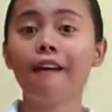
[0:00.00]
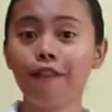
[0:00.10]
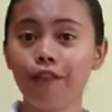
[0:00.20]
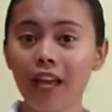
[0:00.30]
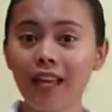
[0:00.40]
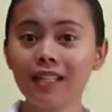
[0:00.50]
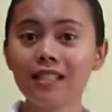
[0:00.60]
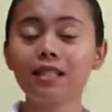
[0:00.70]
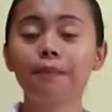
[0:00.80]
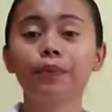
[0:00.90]

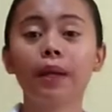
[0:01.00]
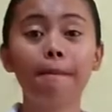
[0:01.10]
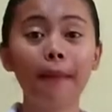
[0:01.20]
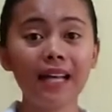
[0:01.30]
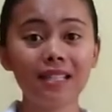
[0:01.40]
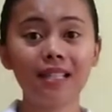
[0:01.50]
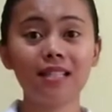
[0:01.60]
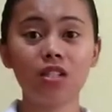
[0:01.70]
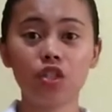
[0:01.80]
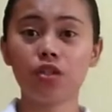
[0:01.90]
veins,
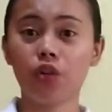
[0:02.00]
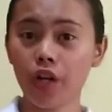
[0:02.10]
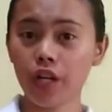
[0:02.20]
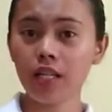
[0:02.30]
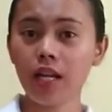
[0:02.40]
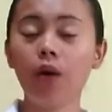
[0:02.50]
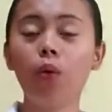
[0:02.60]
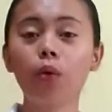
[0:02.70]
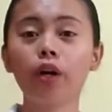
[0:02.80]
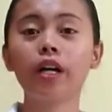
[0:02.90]
masses such as hernia
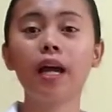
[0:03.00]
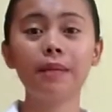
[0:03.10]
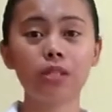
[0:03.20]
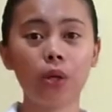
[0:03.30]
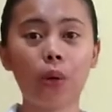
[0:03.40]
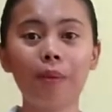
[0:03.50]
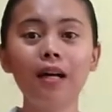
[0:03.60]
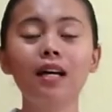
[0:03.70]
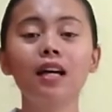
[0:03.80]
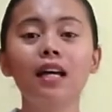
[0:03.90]
or
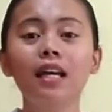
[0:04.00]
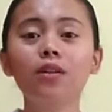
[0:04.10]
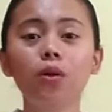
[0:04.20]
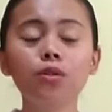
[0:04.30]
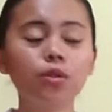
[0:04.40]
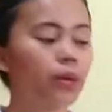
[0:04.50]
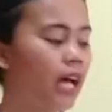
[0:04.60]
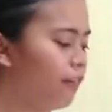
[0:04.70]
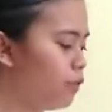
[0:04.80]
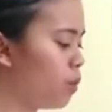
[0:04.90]
hematoma. And also, we
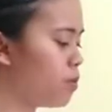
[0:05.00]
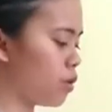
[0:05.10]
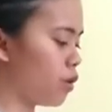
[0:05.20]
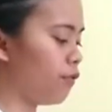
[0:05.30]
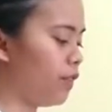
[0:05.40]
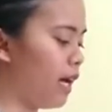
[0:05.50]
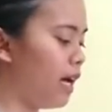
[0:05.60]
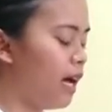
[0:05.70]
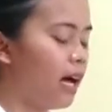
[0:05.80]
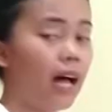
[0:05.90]
have to observe the
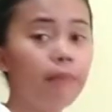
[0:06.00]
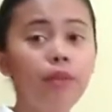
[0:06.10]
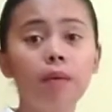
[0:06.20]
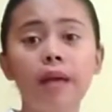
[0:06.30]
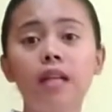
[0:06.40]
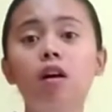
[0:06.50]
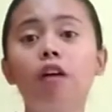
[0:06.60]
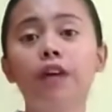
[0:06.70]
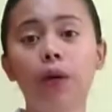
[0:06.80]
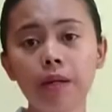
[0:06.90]
abdomen
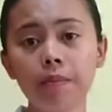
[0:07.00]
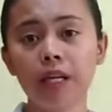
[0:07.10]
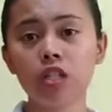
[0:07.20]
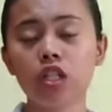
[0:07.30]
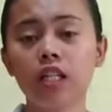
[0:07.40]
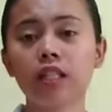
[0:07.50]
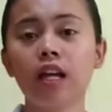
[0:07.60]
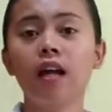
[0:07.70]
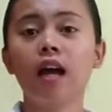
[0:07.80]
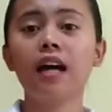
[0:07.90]
of our patient
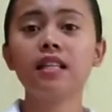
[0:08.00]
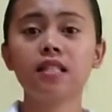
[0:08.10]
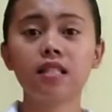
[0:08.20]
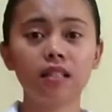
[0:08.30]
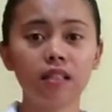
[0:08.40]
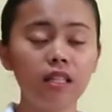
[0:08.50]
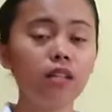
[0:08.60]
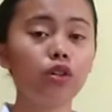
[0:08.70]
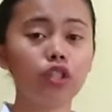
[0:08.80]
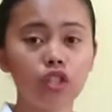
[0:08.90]
as
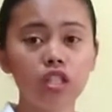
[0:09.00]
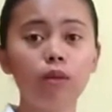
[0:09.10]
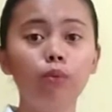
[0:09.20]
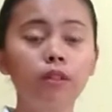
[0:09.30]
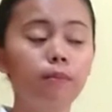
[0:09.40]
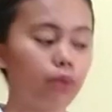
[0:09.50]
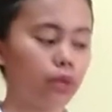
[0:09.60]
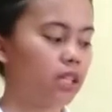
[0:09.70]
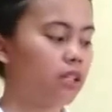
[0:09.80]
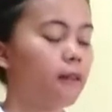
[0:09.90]
he or she would
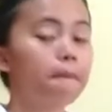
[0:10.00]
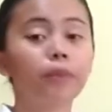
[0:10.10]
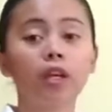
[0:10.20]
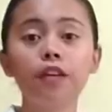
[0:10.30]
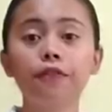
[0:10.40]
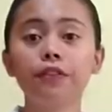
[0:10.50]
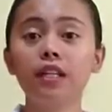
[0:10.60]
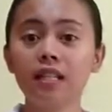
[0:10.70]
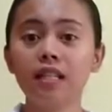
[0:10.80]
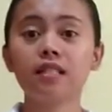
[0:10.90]
breathe, if
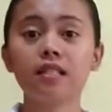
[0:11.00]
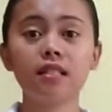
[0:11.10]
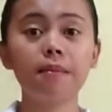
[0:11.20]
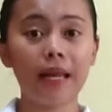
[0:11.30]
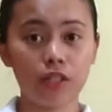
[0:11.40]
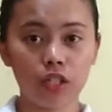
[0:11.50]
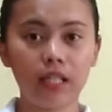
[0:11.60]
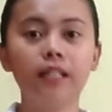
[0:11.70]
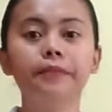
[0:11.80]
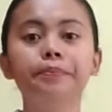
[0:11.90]
it is
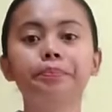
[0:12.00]
symmetrical.